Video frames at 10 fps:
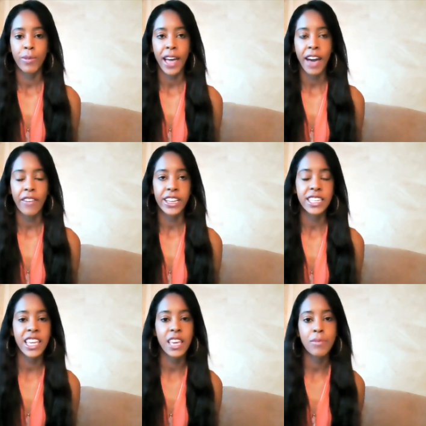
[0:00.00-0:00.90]
having
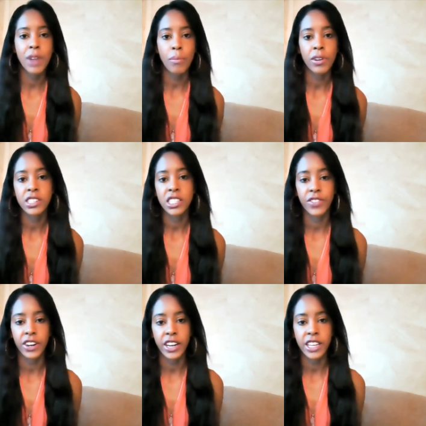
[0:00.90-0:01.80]
to keep numbers
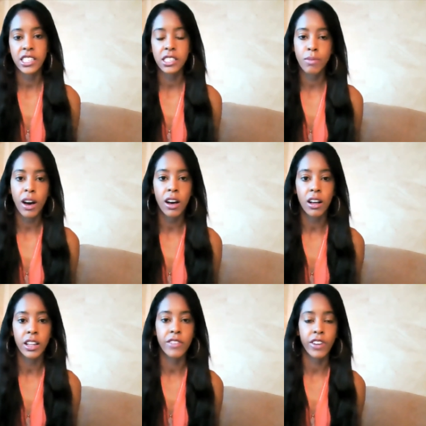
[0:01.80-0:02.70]
very
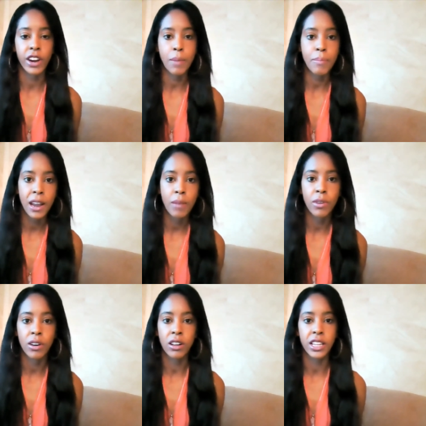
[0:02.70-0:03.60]
small and very
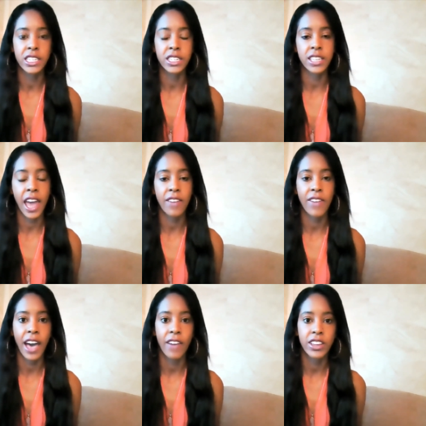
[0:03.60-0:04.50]
minimal, and just kind
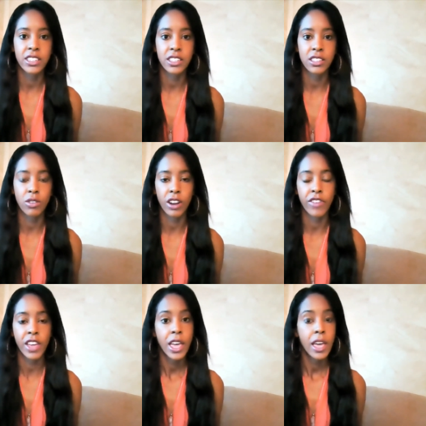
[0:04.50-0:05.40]
of having to sort
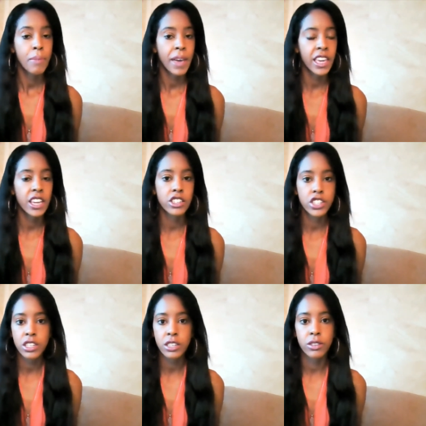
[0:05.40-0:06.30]
of pick and
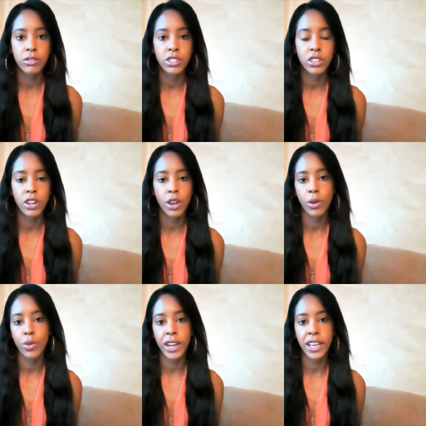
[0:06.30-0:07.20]
choose,
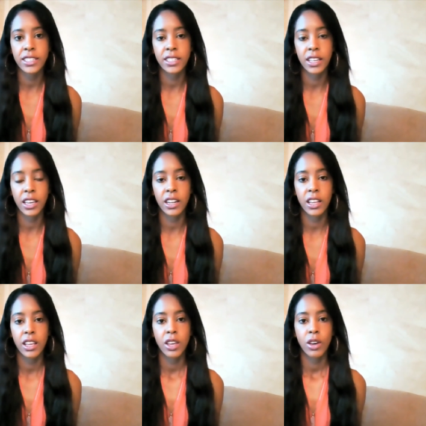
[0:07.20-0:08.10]
who it is that
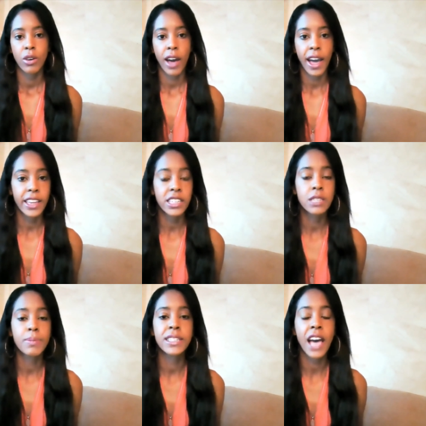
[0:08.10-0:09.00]
I can
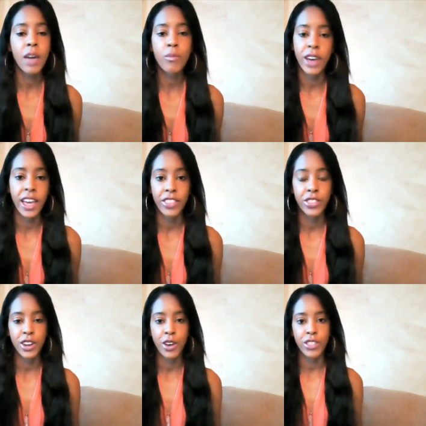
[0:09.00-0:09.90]
spend time with,
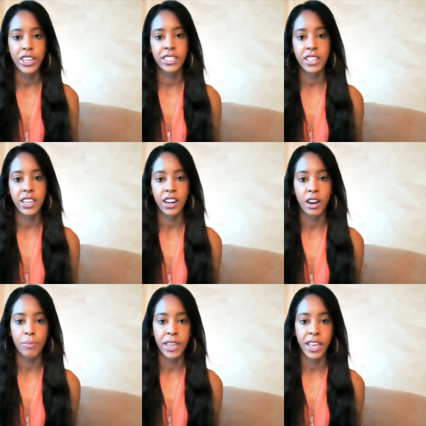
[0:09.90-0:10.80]
this
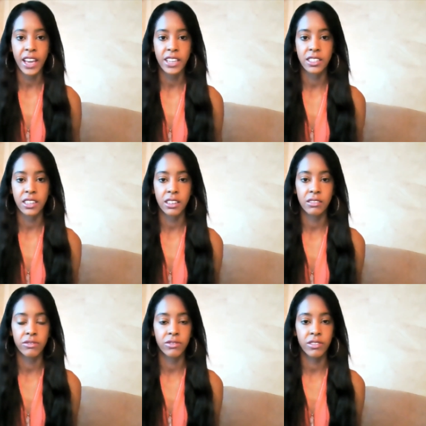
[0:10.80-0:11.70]
year because
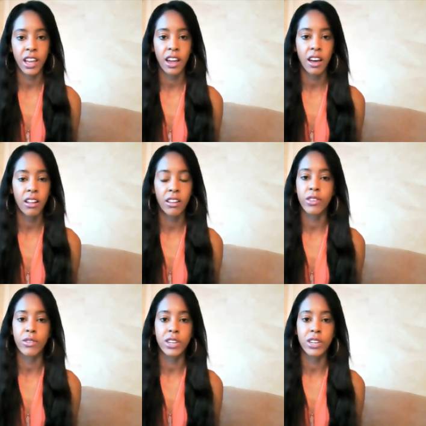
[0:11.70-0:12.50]
of all of the